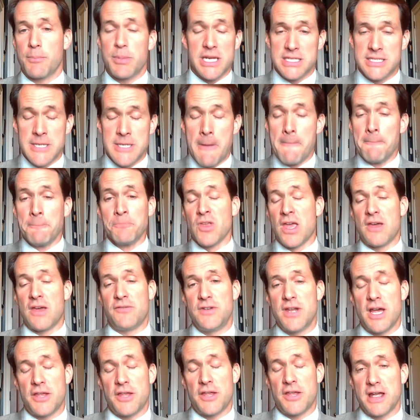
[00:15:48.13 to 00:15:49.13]
Because if
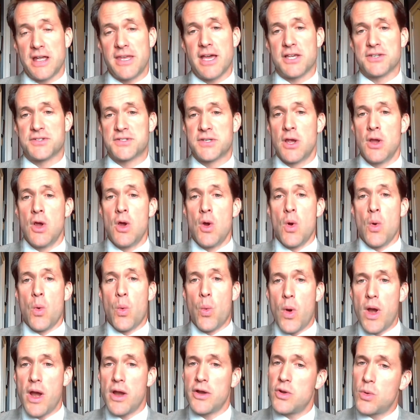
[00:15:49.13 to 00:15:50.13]
nothing else,
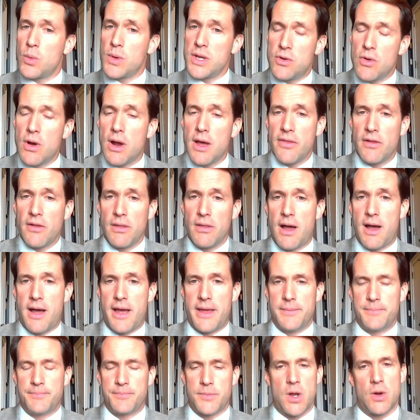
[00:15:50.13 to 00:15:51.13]
where do we draw the
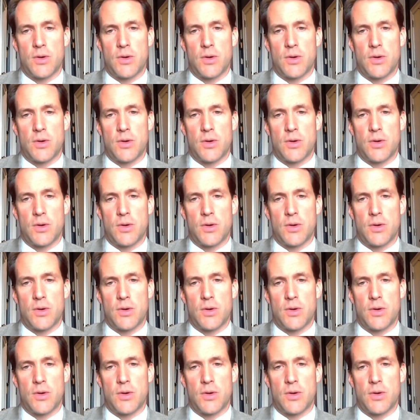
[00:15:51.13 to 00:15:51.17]
line?